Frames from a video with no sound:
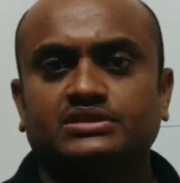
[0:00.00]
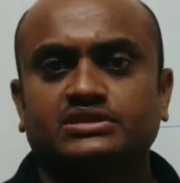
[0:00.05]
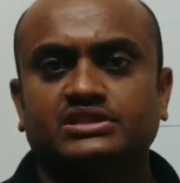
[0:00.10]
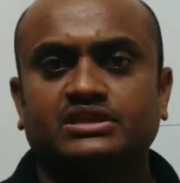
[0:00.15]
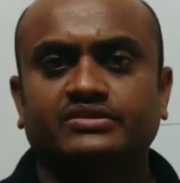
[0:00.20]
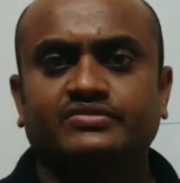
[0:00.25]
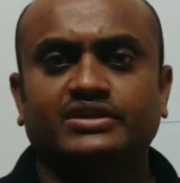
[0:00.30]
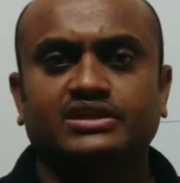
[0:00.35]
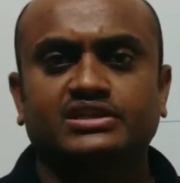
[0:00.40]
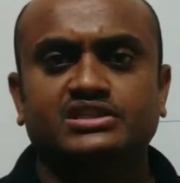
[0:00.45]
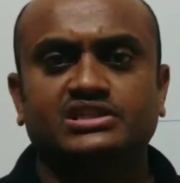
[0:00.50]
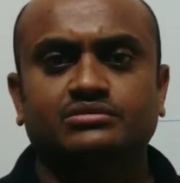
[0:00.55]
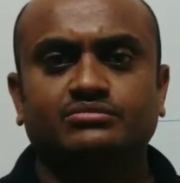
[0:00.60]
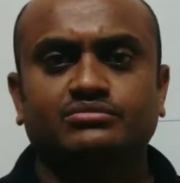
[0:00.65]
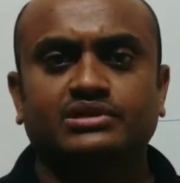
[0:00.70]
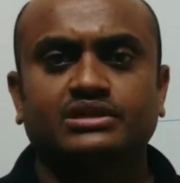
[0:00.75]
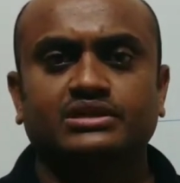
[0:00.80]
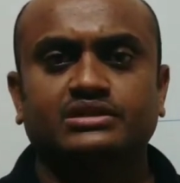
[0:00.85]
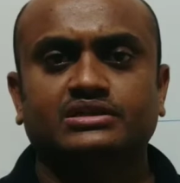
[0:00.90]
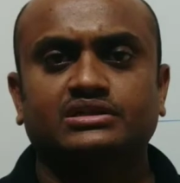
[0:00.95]
say for
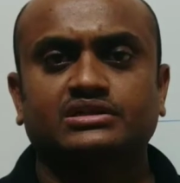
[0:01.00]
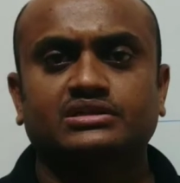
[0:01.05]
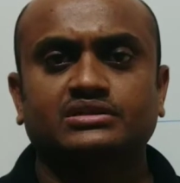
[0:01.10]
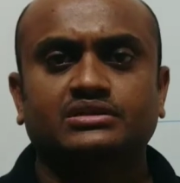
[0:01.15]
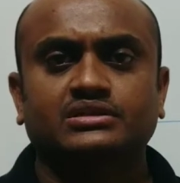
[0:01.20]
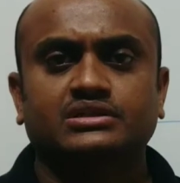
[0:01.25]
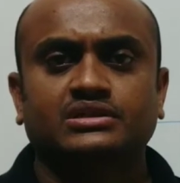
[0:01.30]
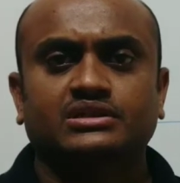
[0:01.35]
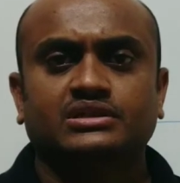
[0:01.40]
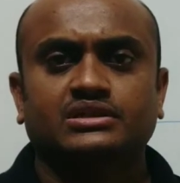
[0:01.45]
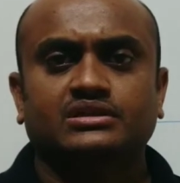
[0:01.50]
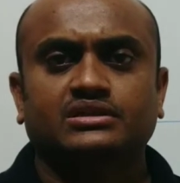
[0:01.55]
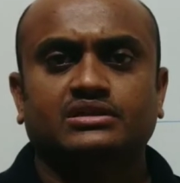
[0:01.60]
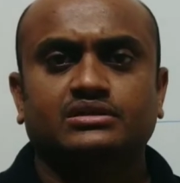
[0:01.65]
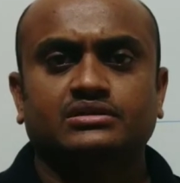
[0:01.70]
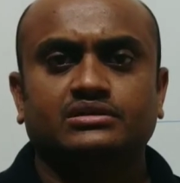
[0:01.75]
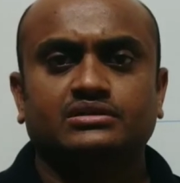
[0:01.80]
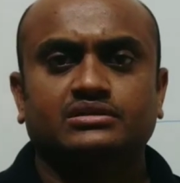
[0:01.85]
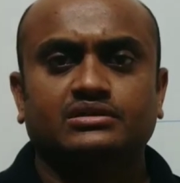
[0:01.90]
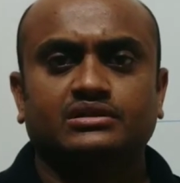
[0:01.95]
example,
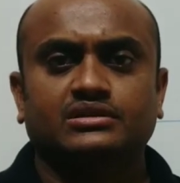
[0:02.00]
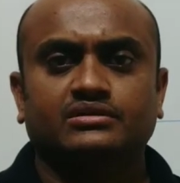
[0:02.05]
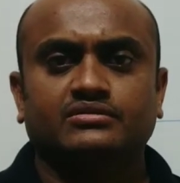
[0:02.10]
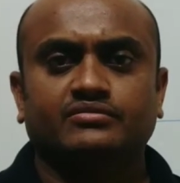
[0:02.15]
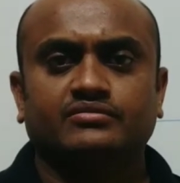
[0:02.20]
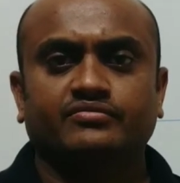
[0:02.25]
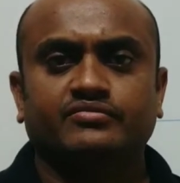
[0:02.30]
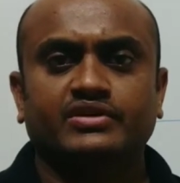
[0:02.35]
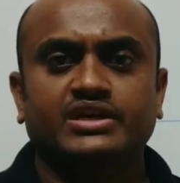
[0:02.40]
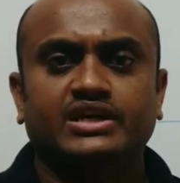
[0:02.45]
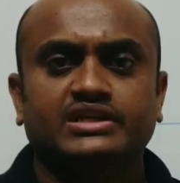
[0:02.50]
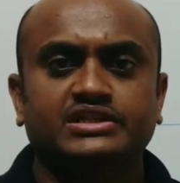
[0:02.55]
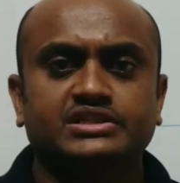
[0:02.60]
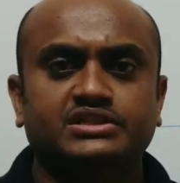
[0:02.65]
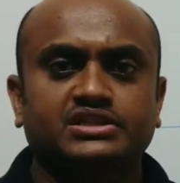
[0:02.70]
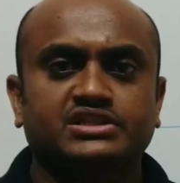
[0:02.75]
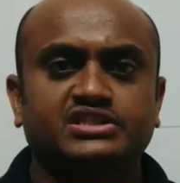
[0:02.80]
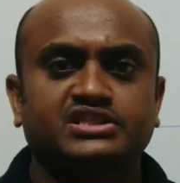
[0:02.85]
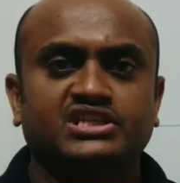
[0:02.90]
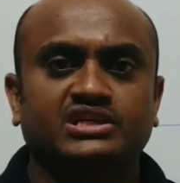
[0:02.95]
we are
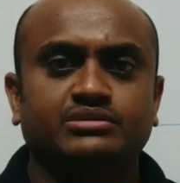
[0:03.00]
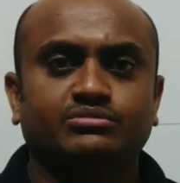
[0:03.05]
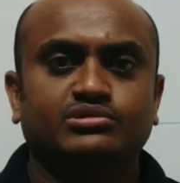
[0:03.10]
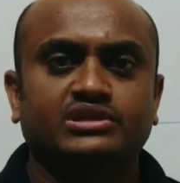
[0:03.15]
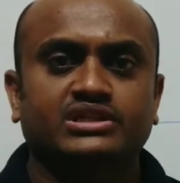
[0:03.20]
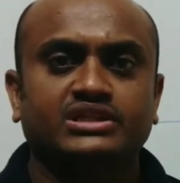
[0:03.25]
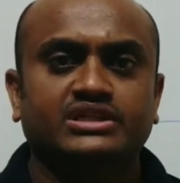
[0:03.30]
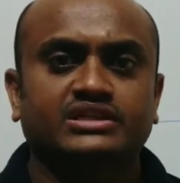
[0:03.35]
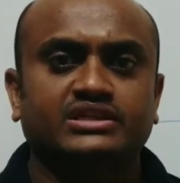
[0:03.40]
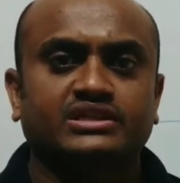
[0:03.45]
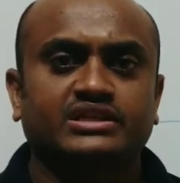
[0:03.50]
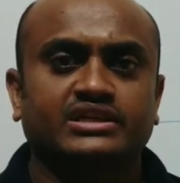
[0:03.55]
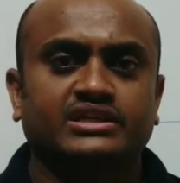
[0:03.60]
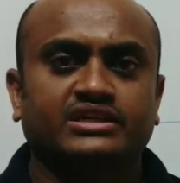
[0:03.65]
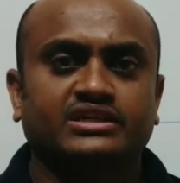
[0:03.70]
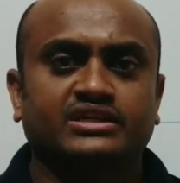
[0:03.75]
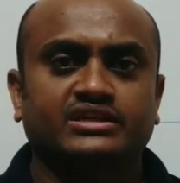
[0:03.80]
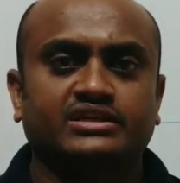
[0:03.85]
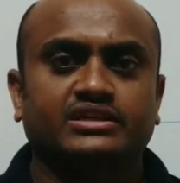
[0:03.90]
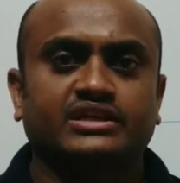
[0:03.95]
discussing about
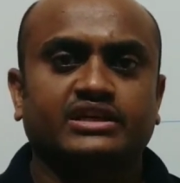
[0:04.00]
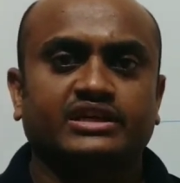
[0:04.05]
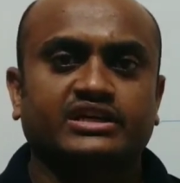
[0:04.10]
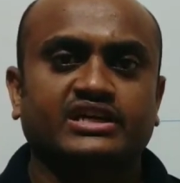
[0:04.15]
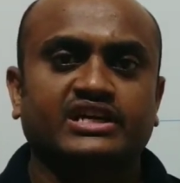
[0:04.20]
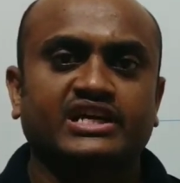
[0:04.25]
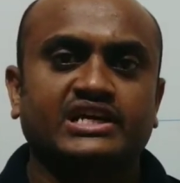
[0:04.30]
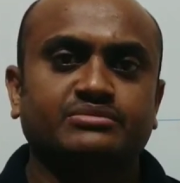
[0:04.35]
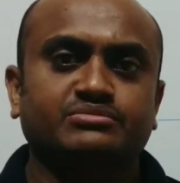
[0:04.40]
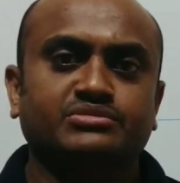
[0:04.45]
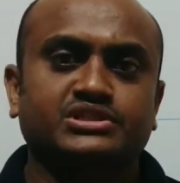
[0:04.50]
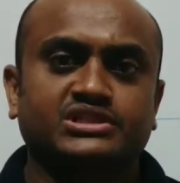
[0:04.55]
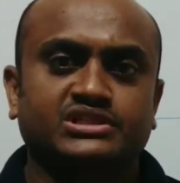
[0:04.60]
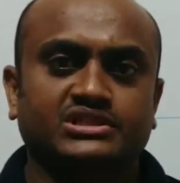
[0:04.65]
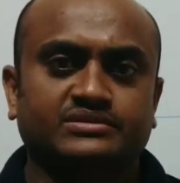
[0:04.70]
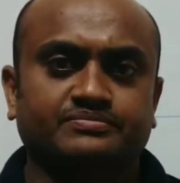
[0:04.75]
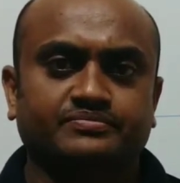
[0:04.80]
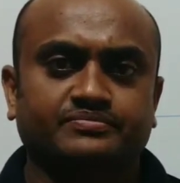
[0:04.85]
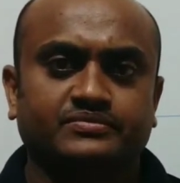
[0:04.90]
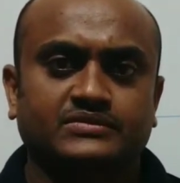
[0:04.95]
a crime
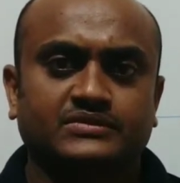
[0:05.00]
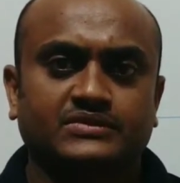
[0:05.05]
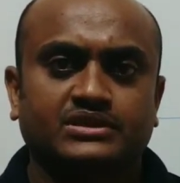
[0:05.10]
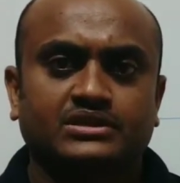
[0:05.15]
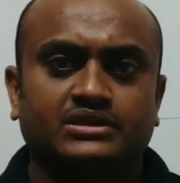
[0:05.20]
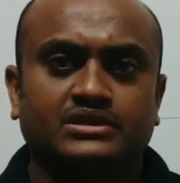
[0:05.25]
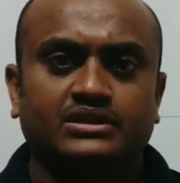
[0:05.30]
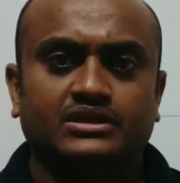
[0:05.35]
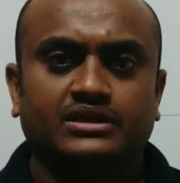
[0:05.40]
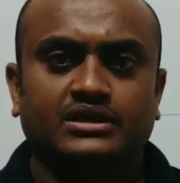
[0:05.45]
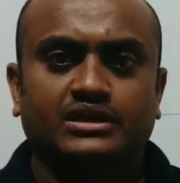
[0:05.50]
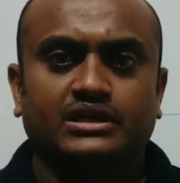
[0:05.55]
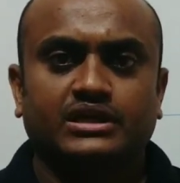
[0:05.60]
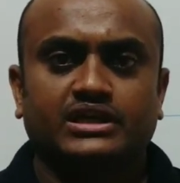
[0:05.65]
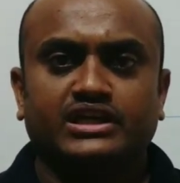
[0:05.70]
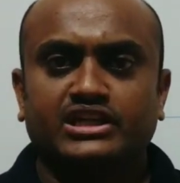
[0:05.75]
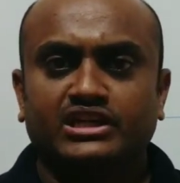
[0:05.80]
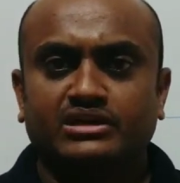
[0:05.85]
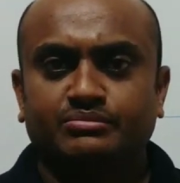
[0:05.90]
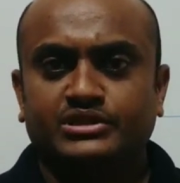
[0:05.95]
scene.
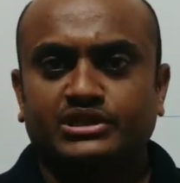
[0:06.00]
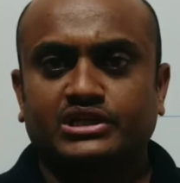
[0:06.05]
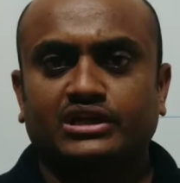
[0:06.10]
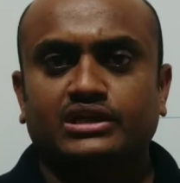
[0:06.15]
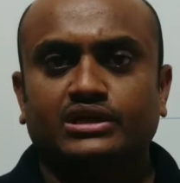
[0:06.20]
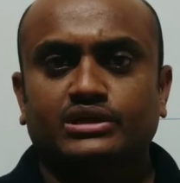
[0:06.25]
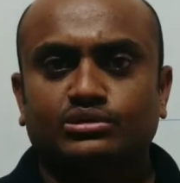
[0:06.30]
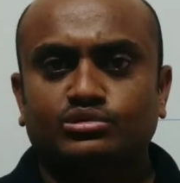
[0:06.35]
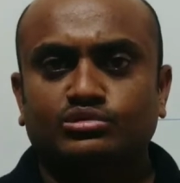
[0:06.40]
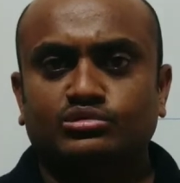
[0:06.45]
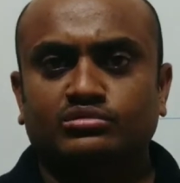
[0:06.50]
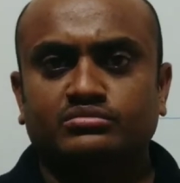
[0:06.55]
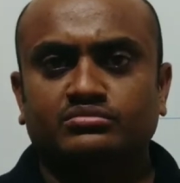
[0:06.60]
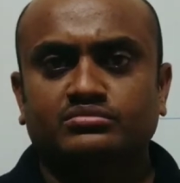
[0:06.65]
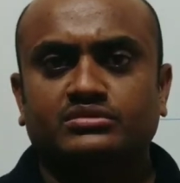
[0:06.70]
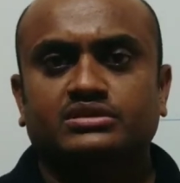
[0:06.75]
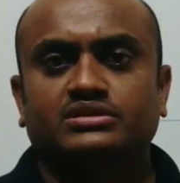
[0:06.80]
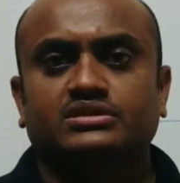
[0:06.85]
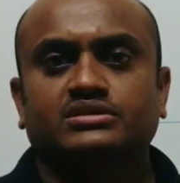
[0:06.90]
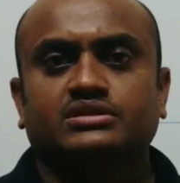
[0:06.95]
In a particular
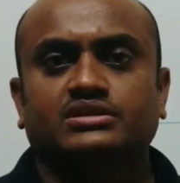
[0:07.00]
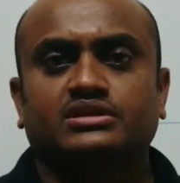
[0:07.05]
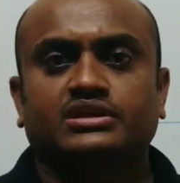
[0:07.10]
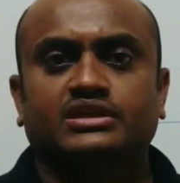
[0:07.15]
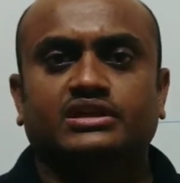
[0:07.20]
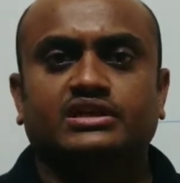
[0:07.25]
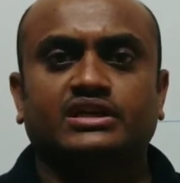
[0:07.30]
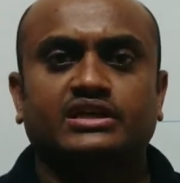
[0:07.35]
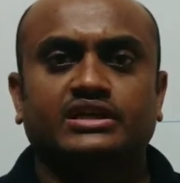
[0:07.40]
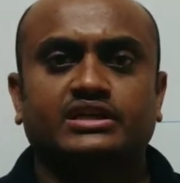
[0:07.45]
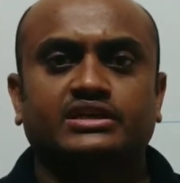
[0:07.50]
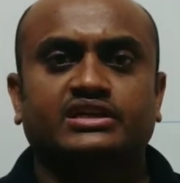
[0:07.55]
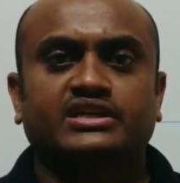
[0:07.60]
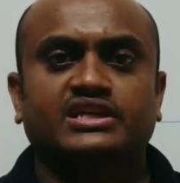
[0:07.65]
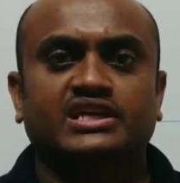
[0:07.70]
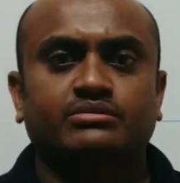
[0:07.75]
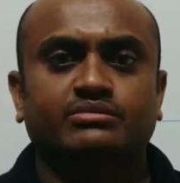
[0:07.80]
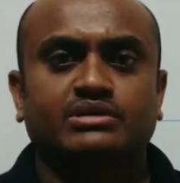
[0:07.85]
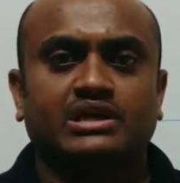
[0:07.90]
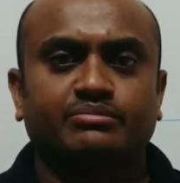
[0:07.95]
room, a
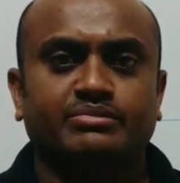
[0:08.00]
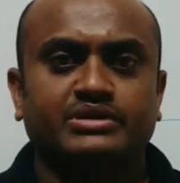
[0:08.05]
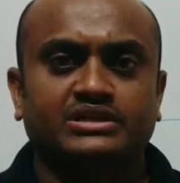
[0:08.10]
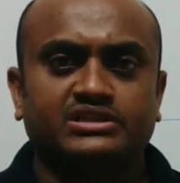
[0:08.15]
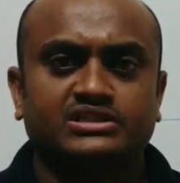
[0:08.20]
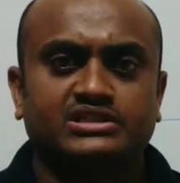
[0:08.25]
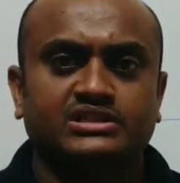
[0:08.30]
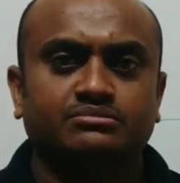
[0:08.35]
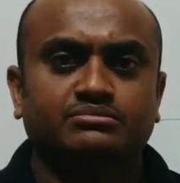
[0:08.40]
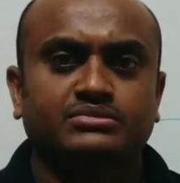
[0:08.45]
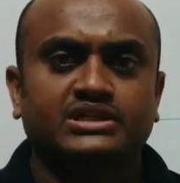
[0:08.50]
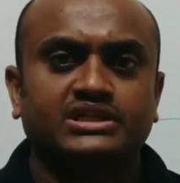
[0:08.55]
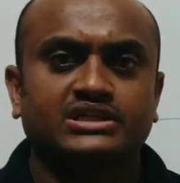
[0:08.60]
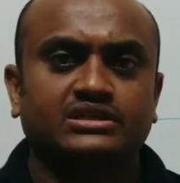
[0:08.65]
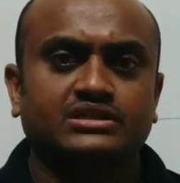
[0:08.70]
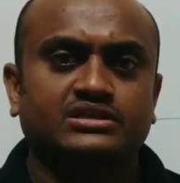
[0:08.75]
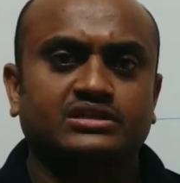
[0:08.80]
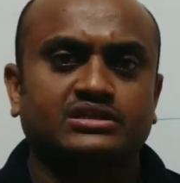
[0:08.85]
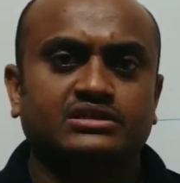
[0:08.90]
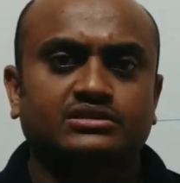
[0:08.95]
crime happens.
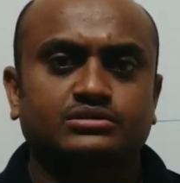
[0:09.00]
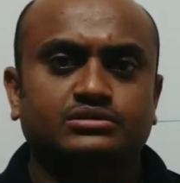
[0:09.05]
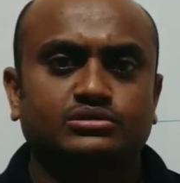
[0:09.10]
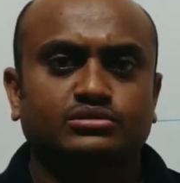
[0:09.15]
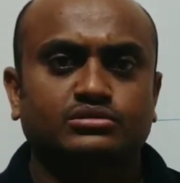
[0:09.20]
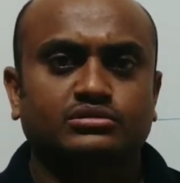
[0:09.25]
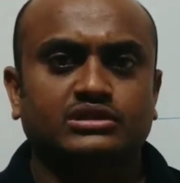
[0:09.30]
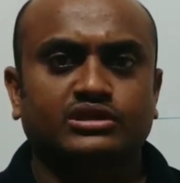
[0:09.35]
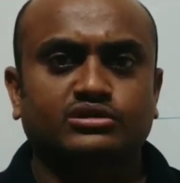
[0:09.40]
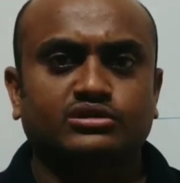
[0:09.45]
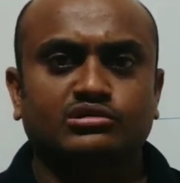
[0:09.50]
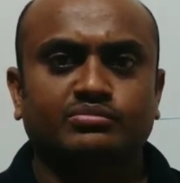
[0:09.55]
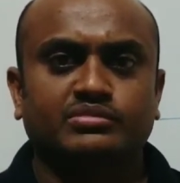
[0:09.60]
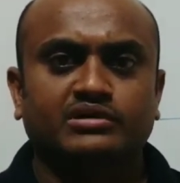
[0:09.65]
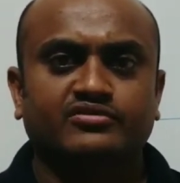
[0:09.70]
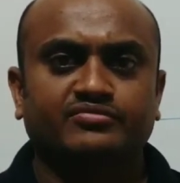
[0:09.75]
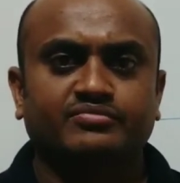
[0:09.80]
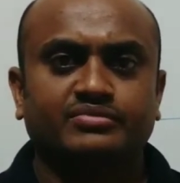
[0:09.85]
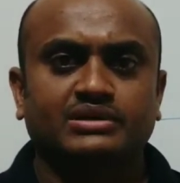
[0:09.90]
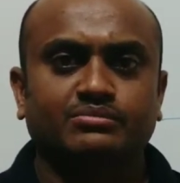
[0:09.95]
Somebody, a group
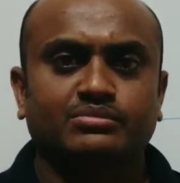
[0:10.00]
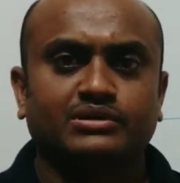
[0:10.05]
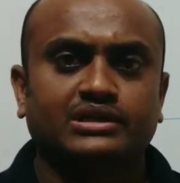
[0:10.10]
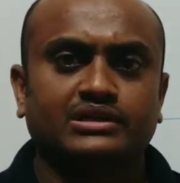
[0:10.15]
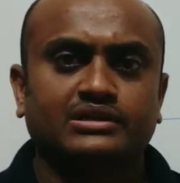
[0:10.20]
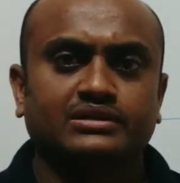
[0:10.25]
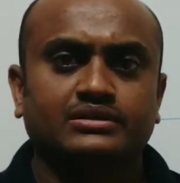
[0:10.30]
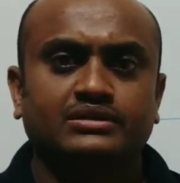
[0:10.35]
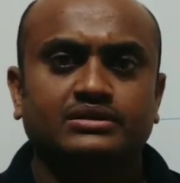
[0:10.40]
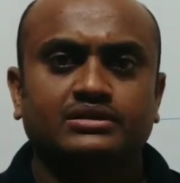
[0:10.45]
of people,